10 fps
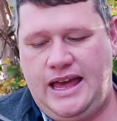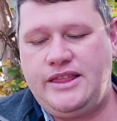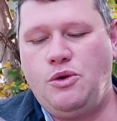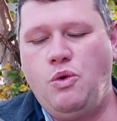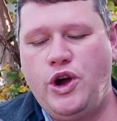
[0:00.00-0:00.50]

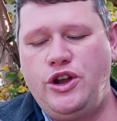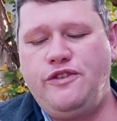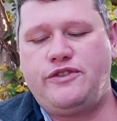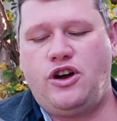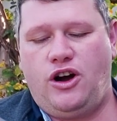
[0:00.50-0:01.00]
and the word
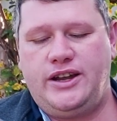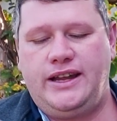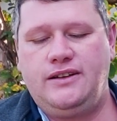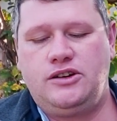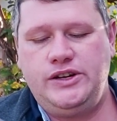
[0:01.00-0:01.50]
of God
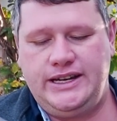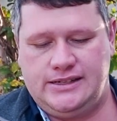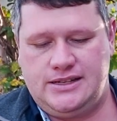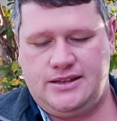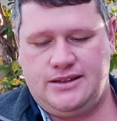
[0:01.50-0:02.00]

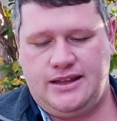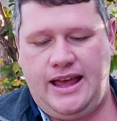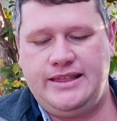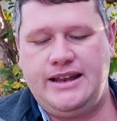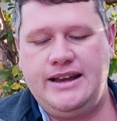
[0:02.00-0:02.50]
increased,
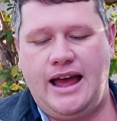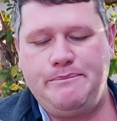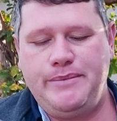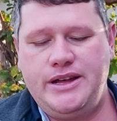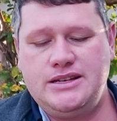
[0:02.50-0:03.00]
and the
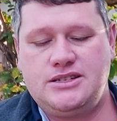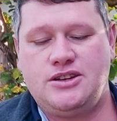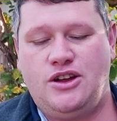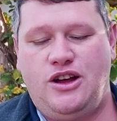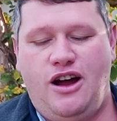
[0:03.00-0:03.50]
numbers
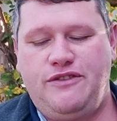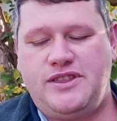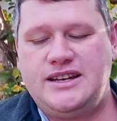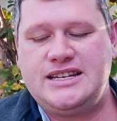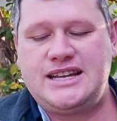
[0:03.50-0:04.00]
of
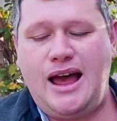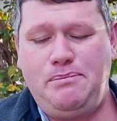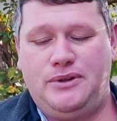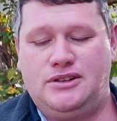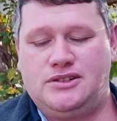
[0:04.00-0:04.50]
the
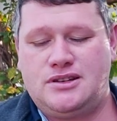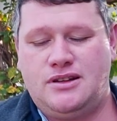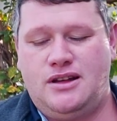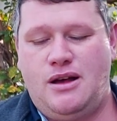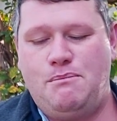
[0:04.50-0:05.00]
disciples
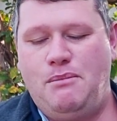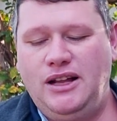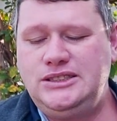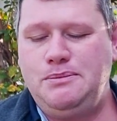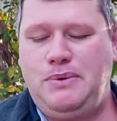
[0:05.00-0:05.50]

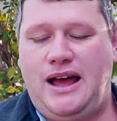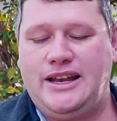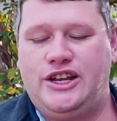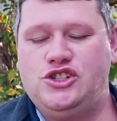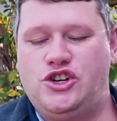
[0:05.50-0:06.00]

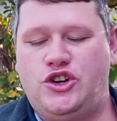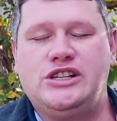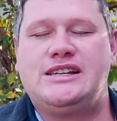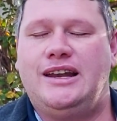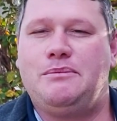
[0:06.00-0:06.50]
multiplied in
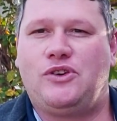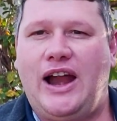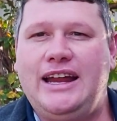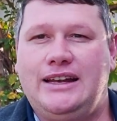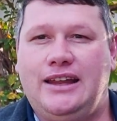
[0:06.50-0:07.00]
Jerusalem
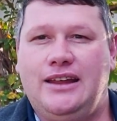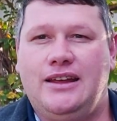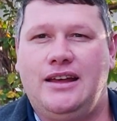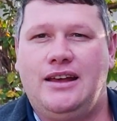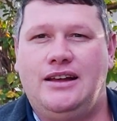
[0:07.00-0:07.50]
greatly.
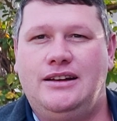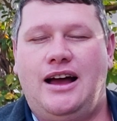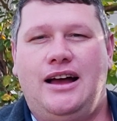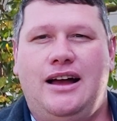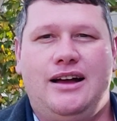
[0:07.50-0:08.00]

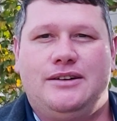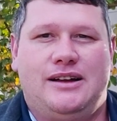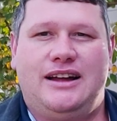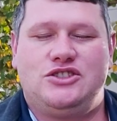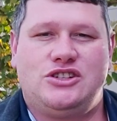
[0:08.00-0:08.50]
Now,
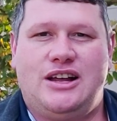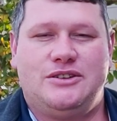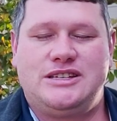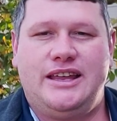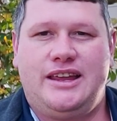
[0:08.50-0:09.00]
I
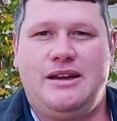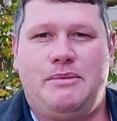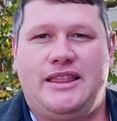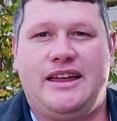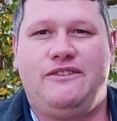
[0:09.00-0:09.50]
was thinking
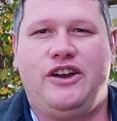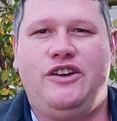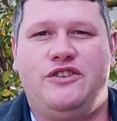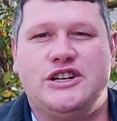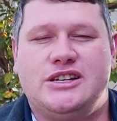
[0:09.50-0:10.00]
about that
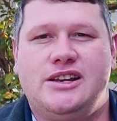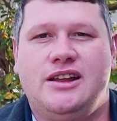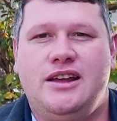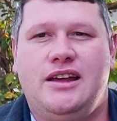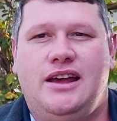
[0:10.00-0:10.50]
very verse, and
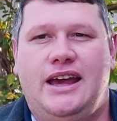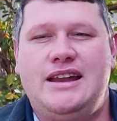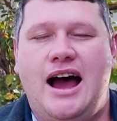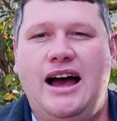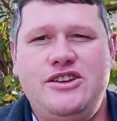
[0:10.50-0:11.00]

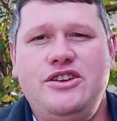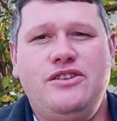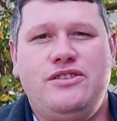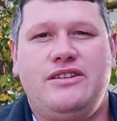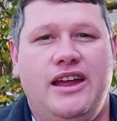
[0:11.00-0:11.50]
how do
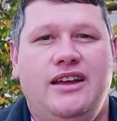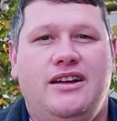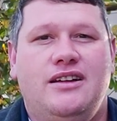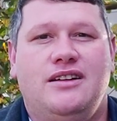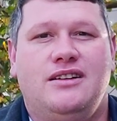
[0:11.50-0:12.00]
you
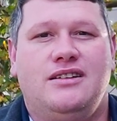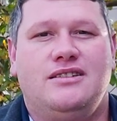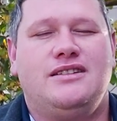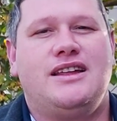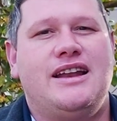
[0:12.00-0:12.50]
think
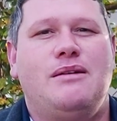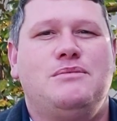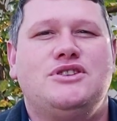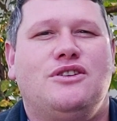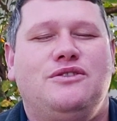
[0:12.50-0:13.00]
that the
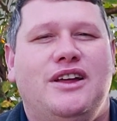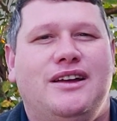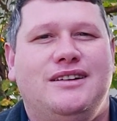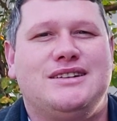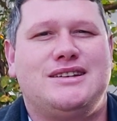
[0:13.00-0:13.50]
numbers of
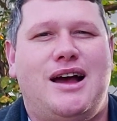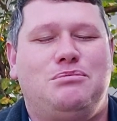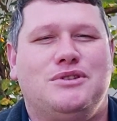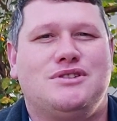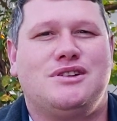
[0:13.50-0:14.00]
the
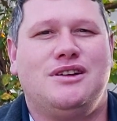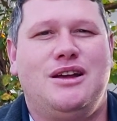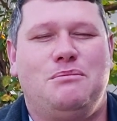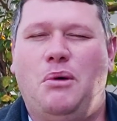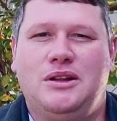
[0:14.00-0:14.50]
disciples
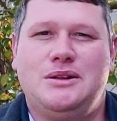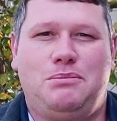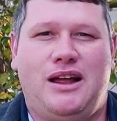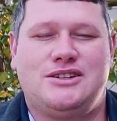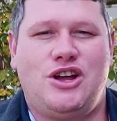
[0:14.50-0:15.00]

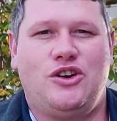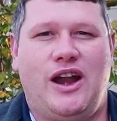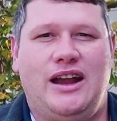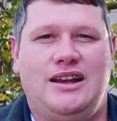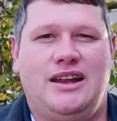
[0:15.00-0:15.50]
multiply so
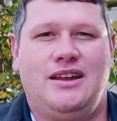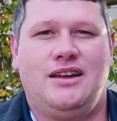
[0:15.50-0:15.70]
greatly?